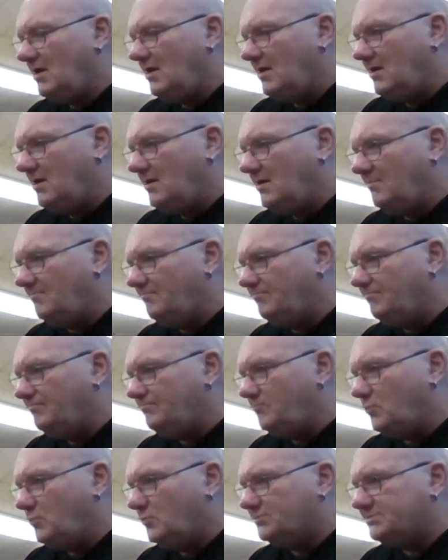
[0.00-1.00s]

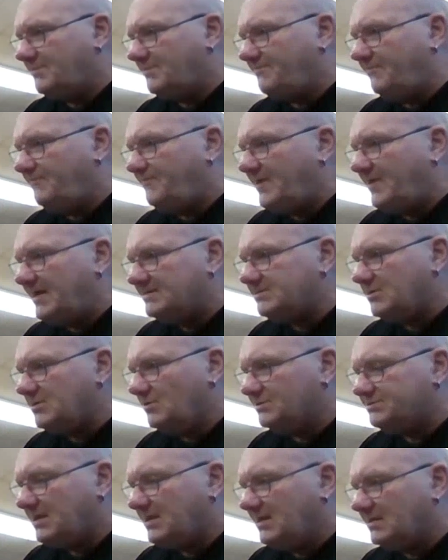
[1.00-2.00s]
We was having face
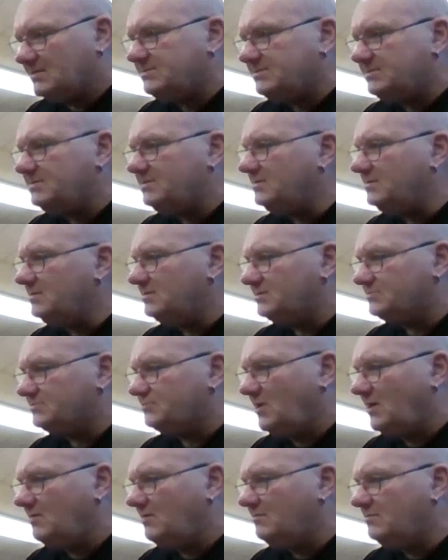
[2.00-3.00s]
contact
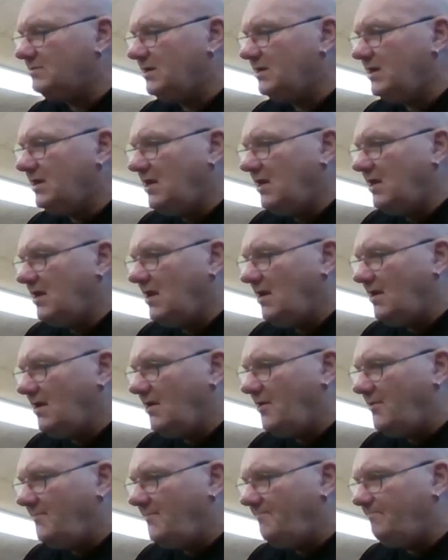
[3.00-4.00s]
as well,
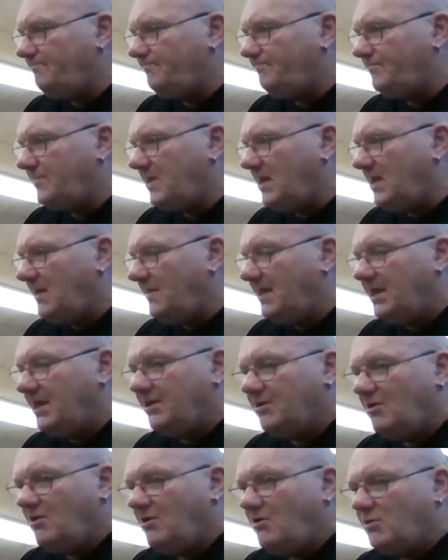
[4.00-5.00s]
and
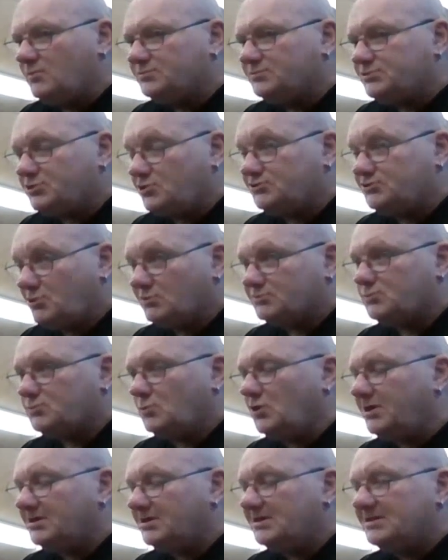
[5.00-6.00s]
then because I
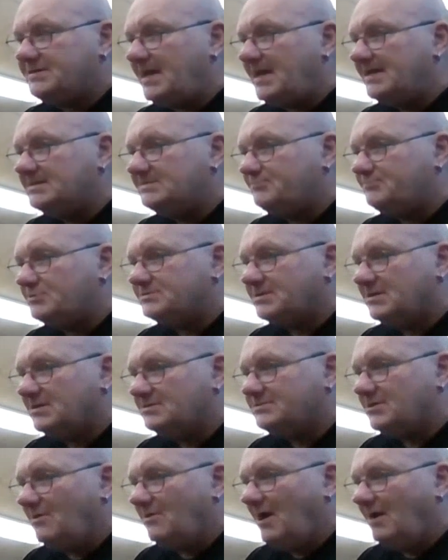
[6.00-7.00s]
was working at Sainsbury's
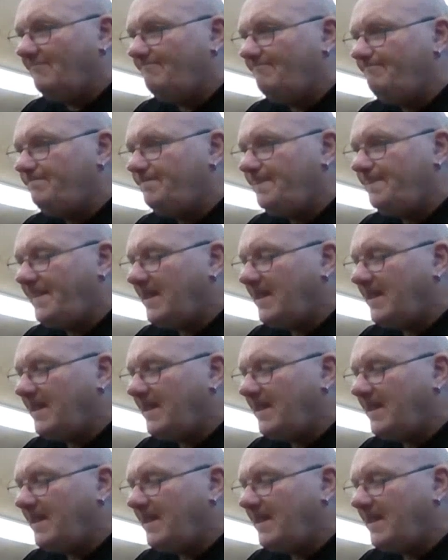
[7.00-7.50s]
at the time,